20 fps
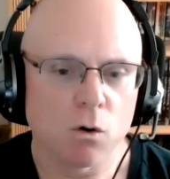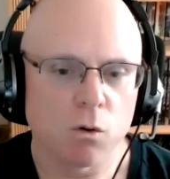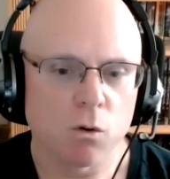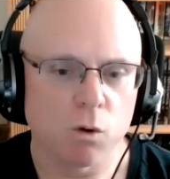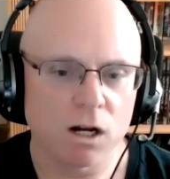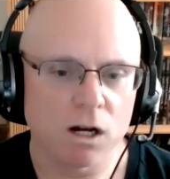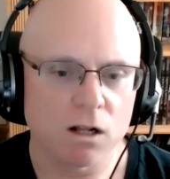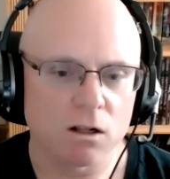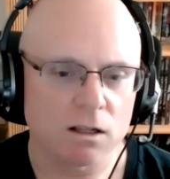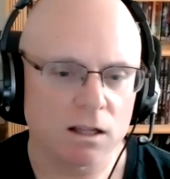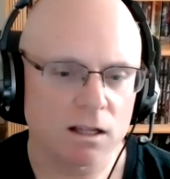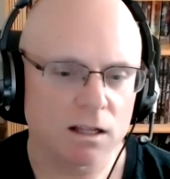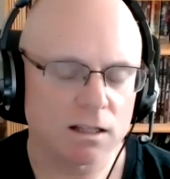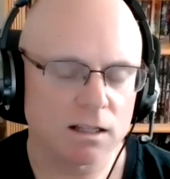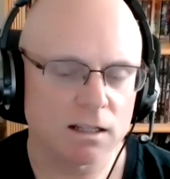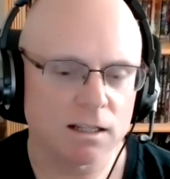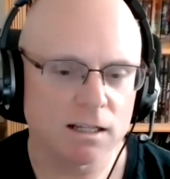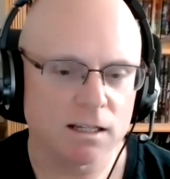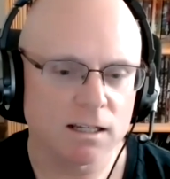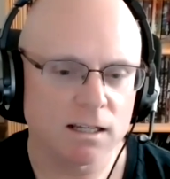Well,
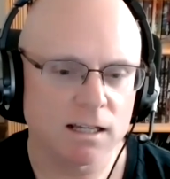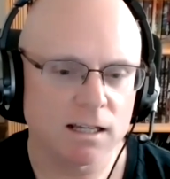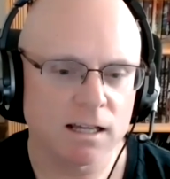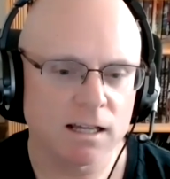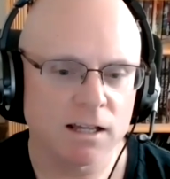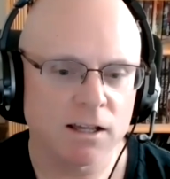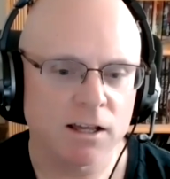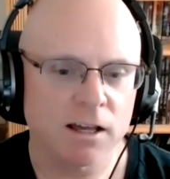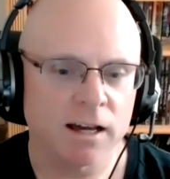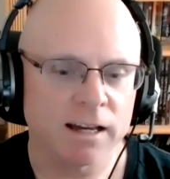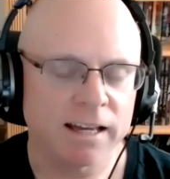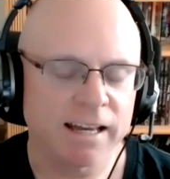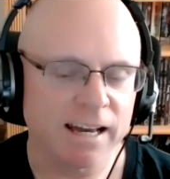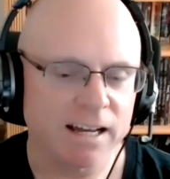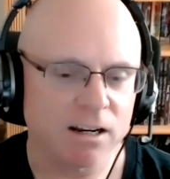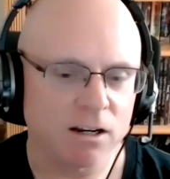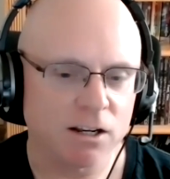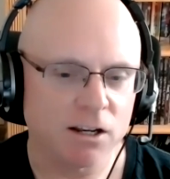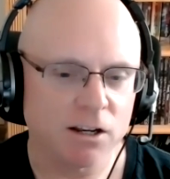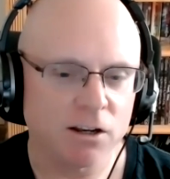
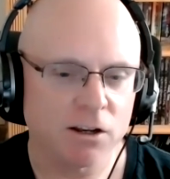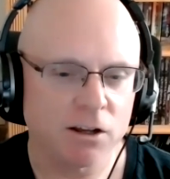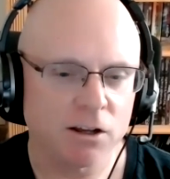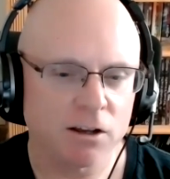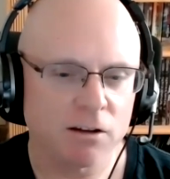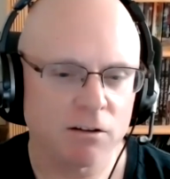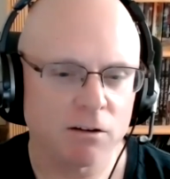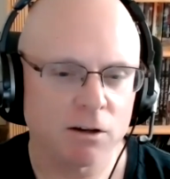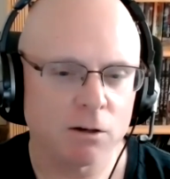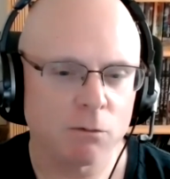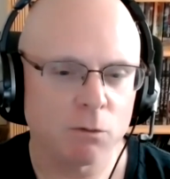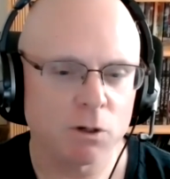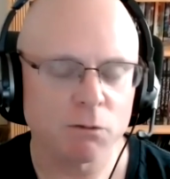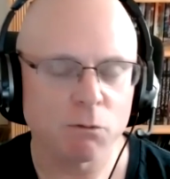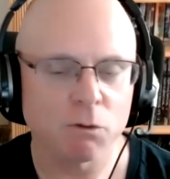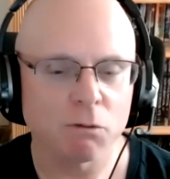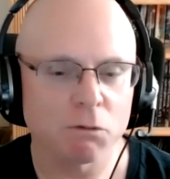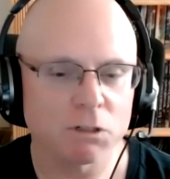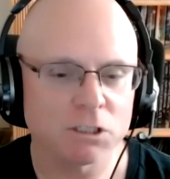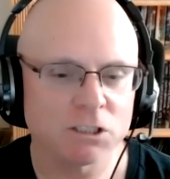again,
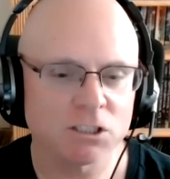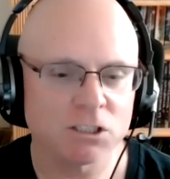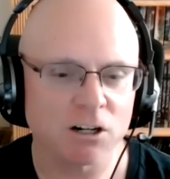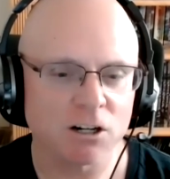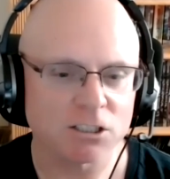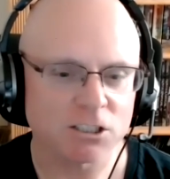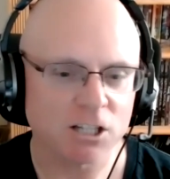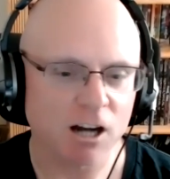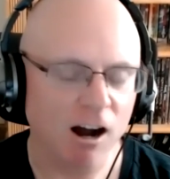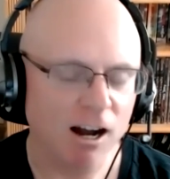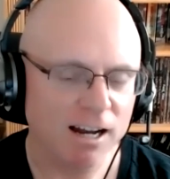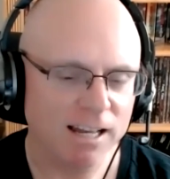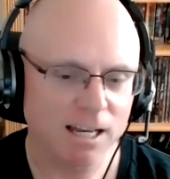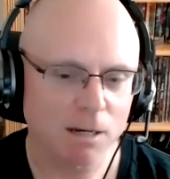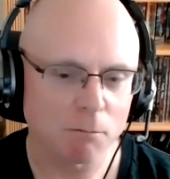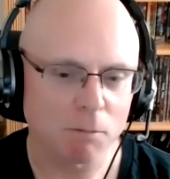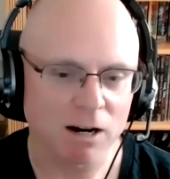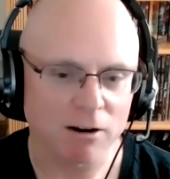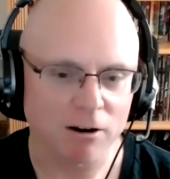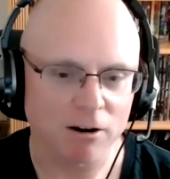when we start
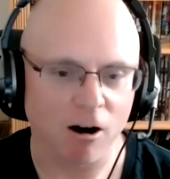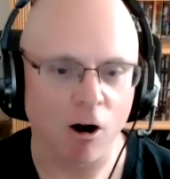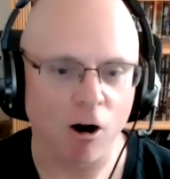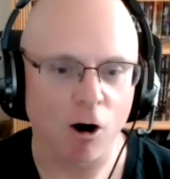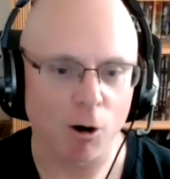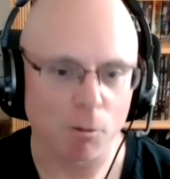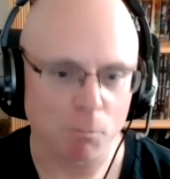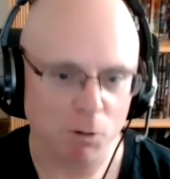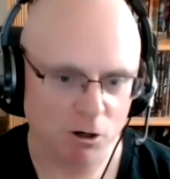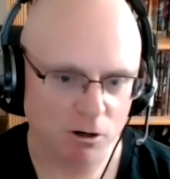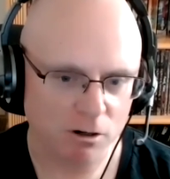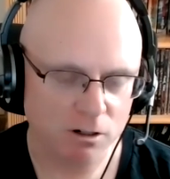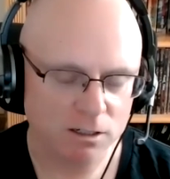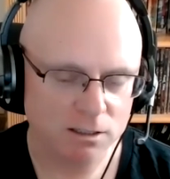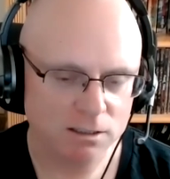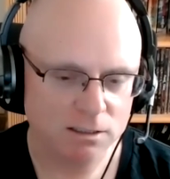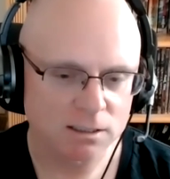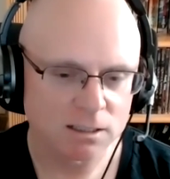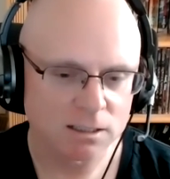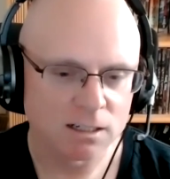talking about armor,
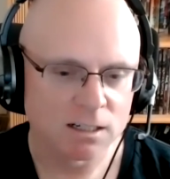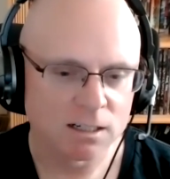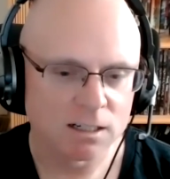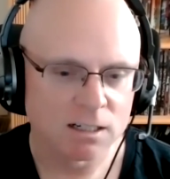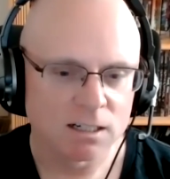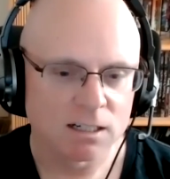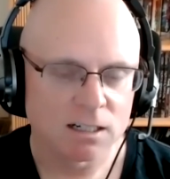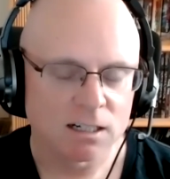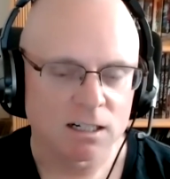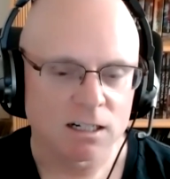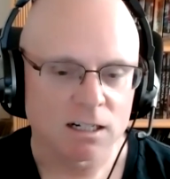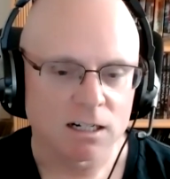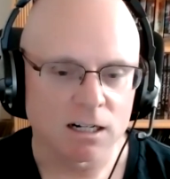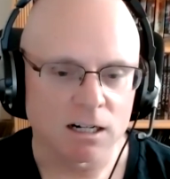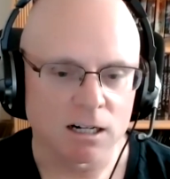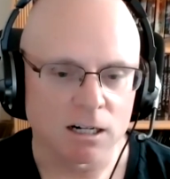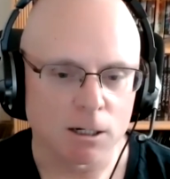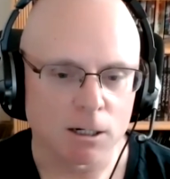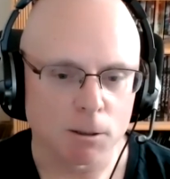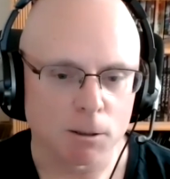
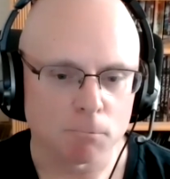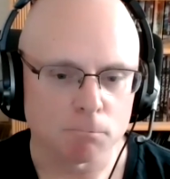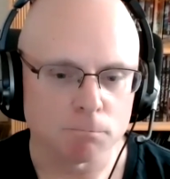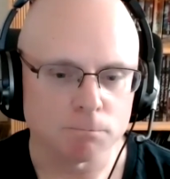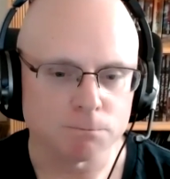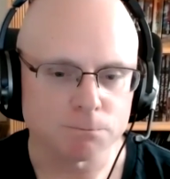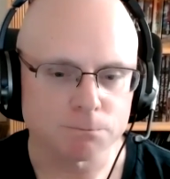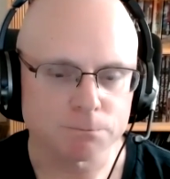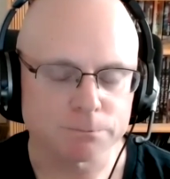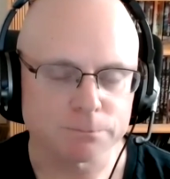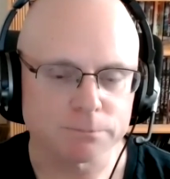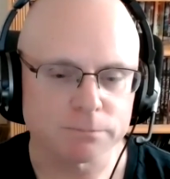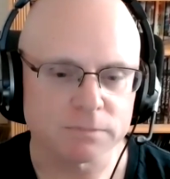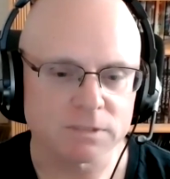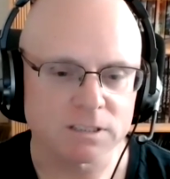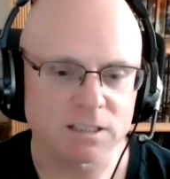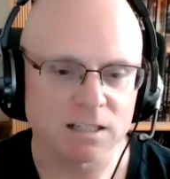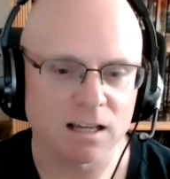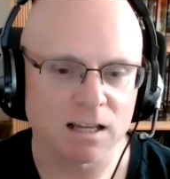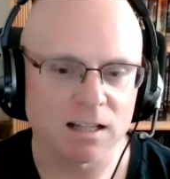um,
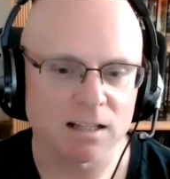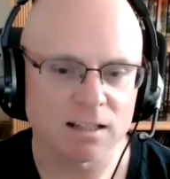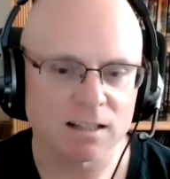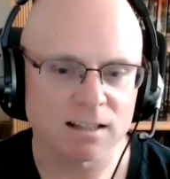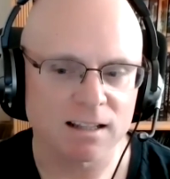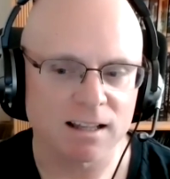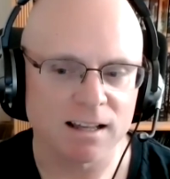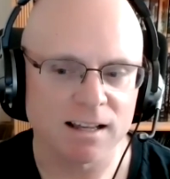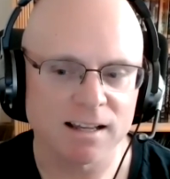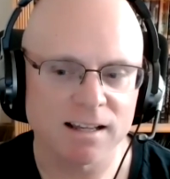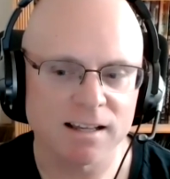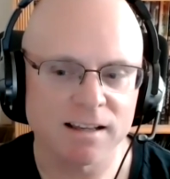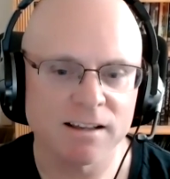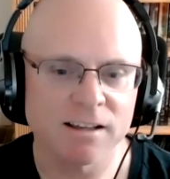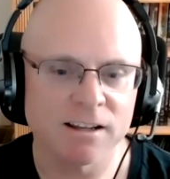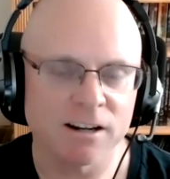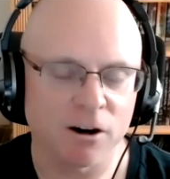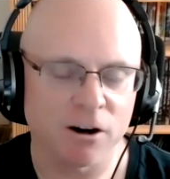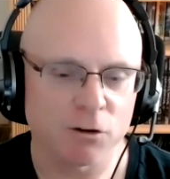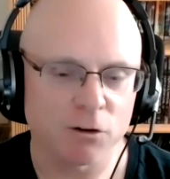
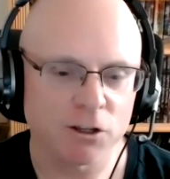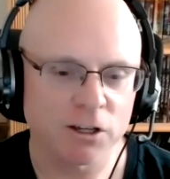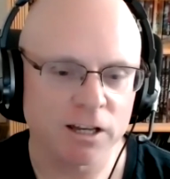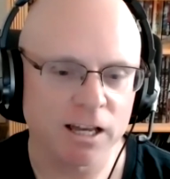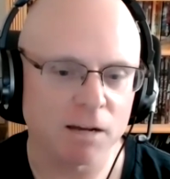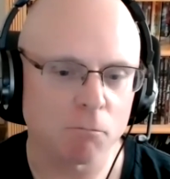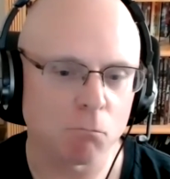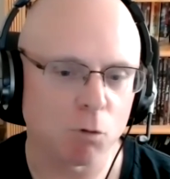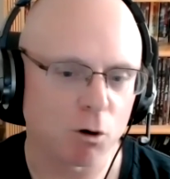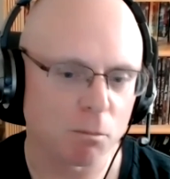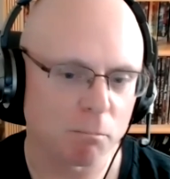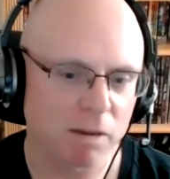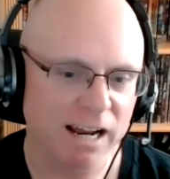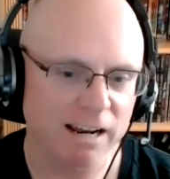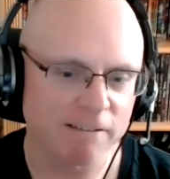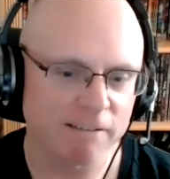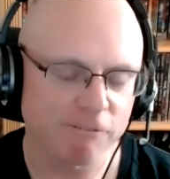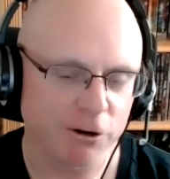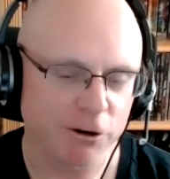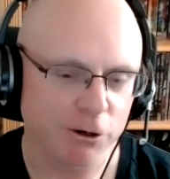you get more
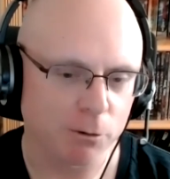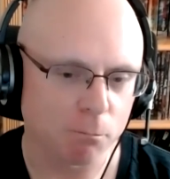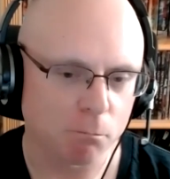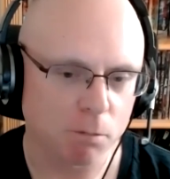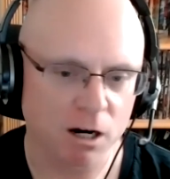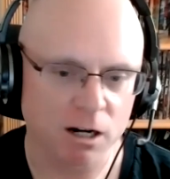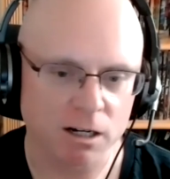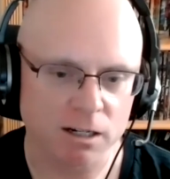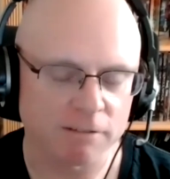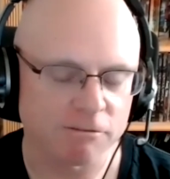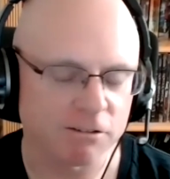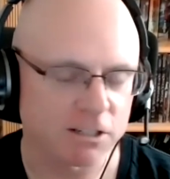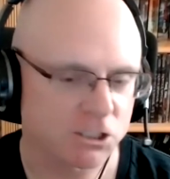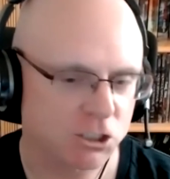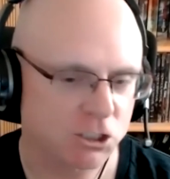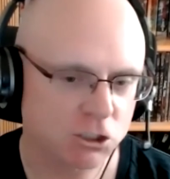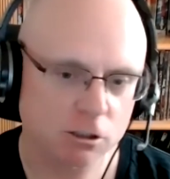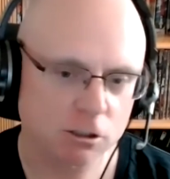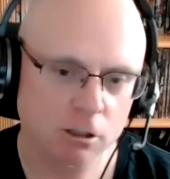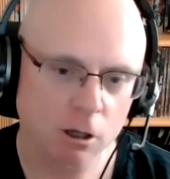bang for your buck if it's
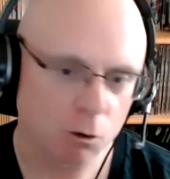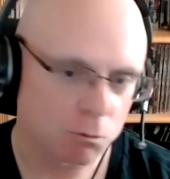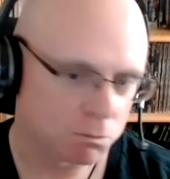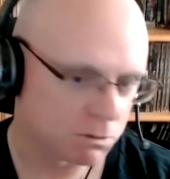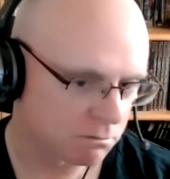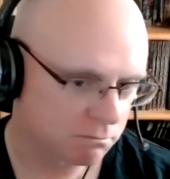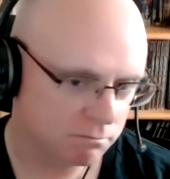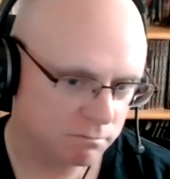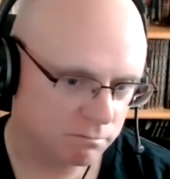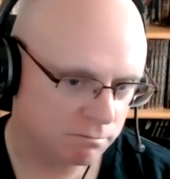sloped.